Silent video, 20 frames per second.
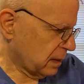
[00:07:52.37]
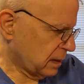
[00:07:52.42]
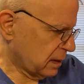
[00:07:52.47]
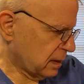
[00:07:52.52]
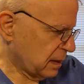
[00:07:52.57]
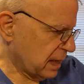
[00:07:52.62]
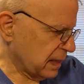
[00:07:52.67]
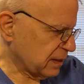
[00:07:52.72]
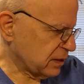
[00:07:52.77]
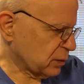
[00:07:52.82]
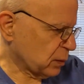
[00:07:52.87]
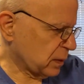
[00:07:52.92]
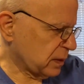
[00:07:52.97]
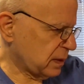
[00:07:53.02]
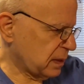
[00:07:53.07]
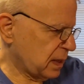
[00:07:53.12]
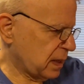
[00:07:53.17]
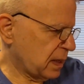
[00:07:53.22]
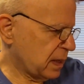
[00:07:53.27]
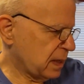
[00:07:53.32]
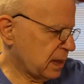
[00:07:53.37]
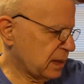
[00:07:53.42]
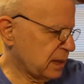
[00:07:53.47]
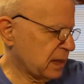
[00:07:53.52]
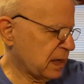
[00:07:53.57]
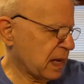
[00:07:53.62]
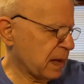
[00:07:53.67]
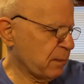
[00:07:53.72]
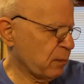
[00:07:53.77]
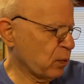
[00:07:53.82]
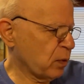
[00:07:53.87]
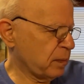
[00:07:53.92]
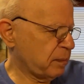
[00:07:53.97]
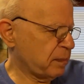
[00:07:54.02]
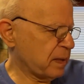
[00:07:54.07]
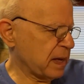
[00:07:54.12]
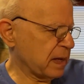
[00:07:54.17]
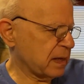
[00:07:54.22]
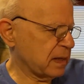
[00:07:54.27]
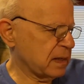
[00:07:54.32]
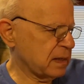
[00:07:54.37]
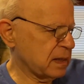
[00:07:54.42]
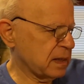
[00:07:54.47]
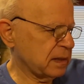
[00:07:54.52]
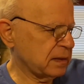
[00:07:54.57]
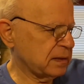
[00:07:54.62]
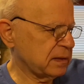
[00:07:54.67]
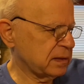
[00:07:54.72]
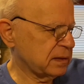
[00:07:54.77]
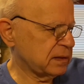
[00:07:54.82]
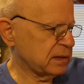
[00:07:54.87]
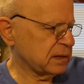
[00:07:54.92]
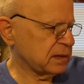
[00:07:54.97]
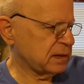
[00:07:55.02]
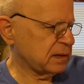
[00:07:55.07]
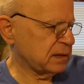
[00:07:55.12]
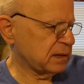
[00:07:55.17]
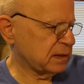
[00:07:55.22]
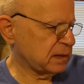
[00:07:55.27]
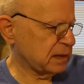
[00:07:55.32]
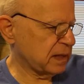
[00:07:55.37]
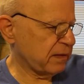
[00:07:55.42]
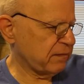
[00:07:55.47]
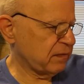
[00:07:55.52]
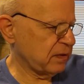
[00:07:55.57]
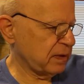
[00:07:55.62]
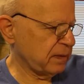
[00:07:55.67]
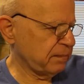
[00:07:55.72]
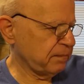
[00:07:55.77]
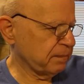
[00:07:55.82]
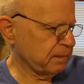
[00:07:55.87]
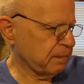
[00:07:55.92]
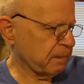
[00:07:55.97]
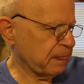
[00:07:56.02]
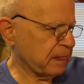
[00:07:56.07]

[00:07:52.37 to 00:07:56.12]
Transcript: Next one that I bought back in nineteen sixty-seven